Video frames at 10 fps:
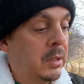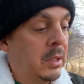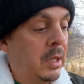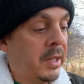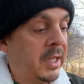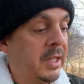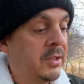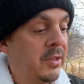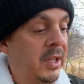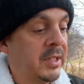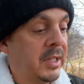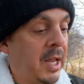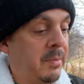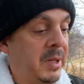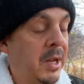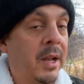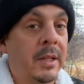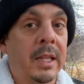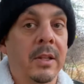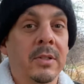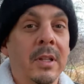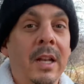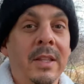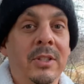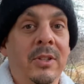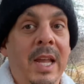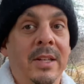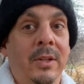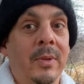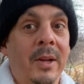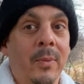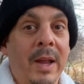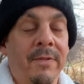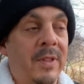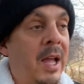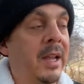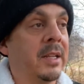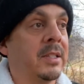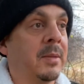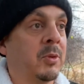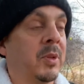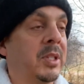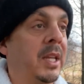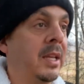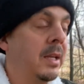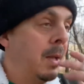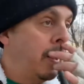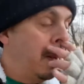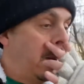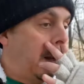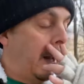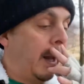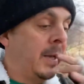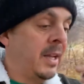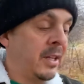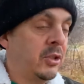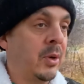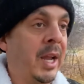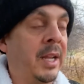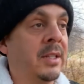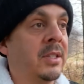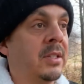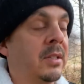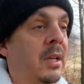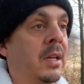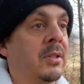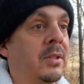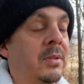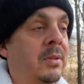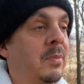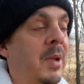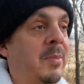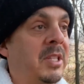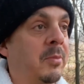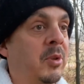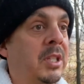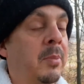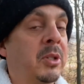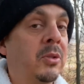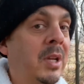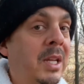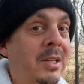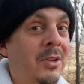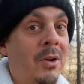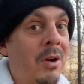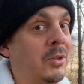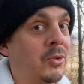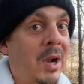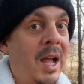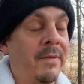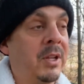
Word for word: I think these are things that can be done. Like there's a lot of things you can't do. Like right, flying it seems risky, and uh, trains uh, maybe seem risky. But you can get in your car and drive.